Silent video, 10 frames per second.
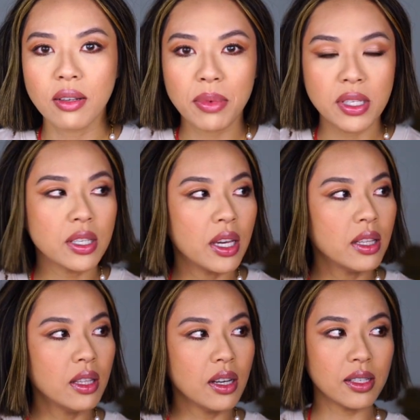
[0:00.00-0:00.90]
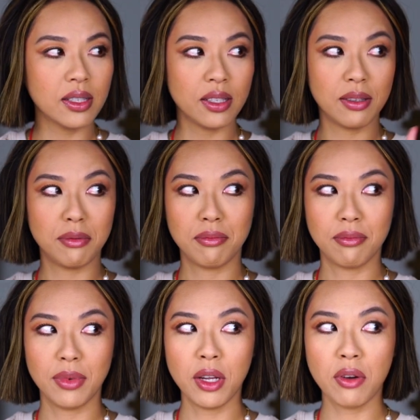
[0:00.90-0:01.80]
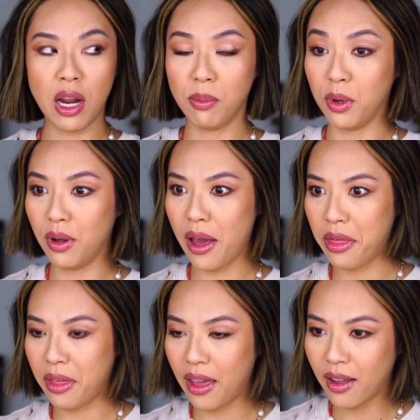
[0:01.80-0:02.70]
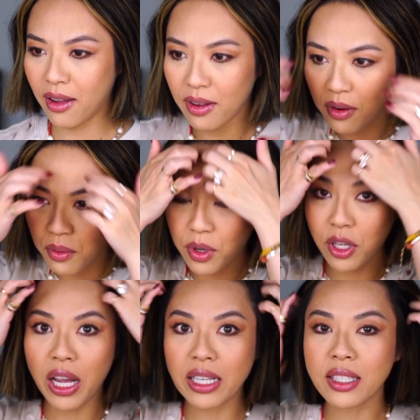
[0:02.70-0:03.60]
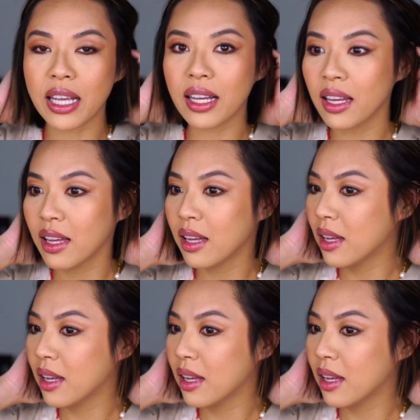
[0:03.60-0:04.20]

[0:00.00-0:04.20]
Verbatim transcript: My skin looks incredible, I think. What do you guys think?